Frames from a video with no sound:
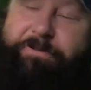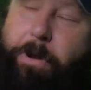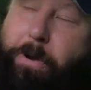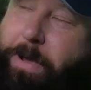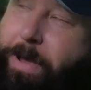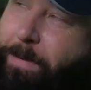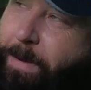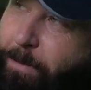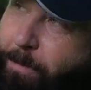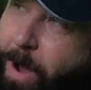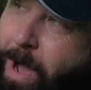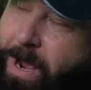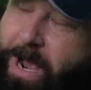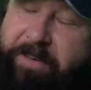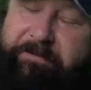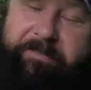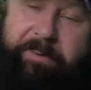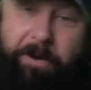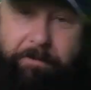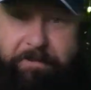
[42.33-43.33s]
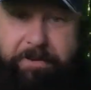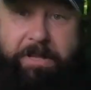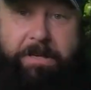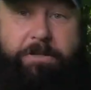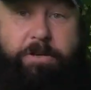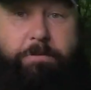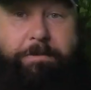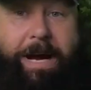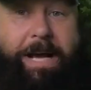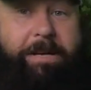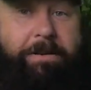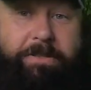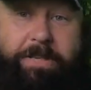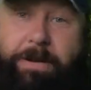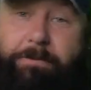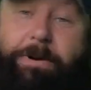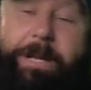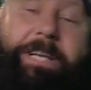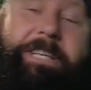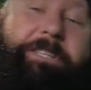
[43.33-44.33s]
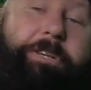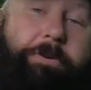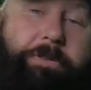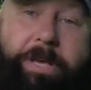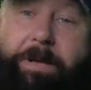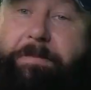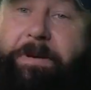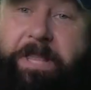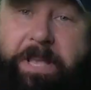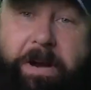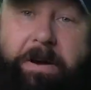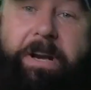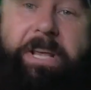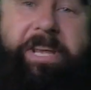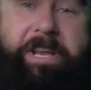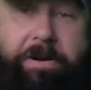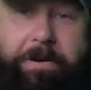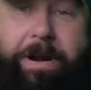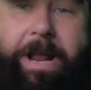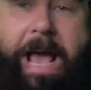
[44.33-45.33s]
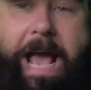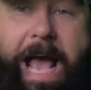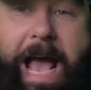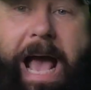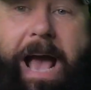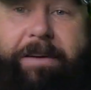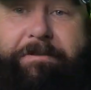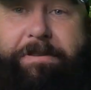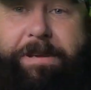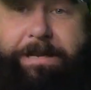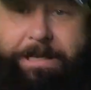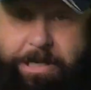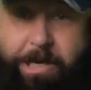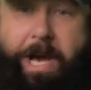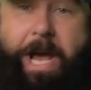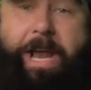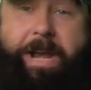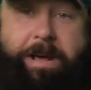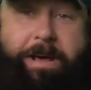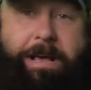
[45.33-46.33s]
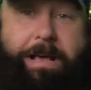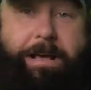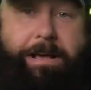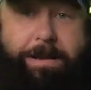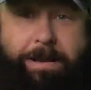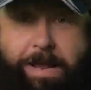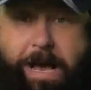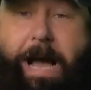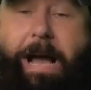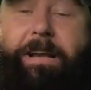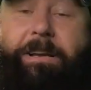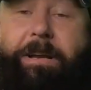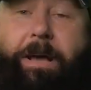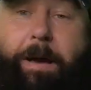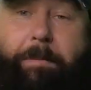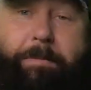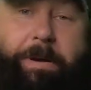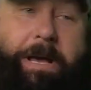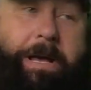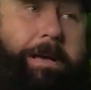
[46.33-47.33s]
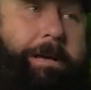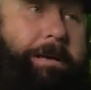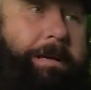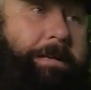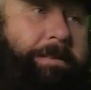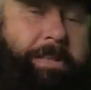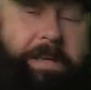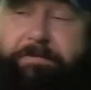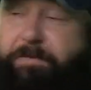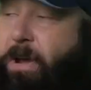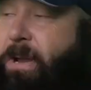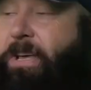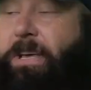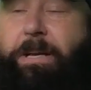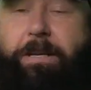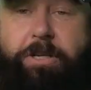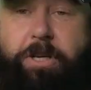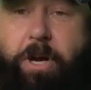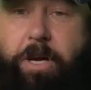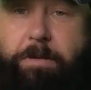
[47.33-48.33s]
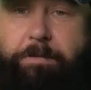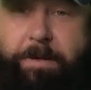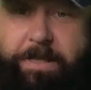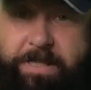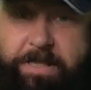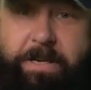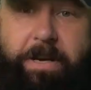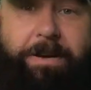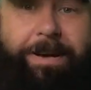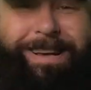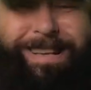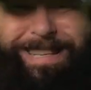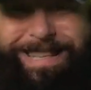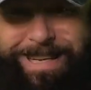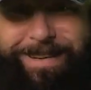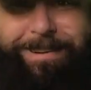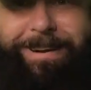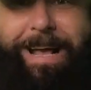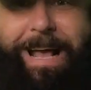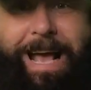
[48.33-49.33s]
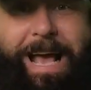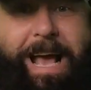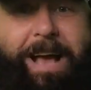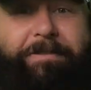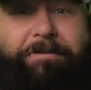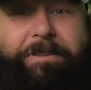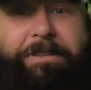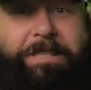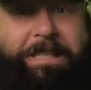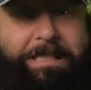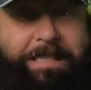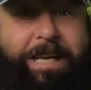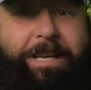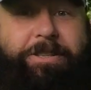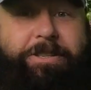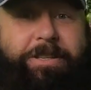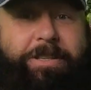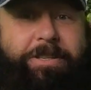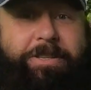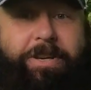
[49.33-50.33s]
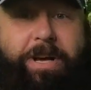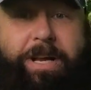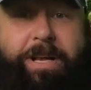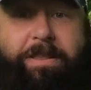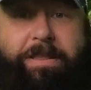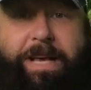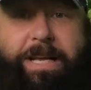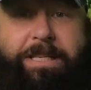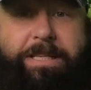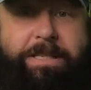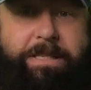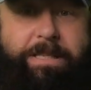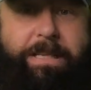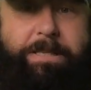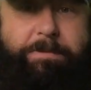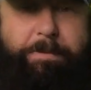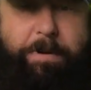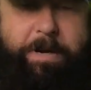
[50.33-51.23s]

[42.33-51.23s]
don't get me wrong. I feel for the two Michaels. I really do. They've been there a year and a half in China, locked up. They finally got charged. But still, a year and a half in detention in China, that's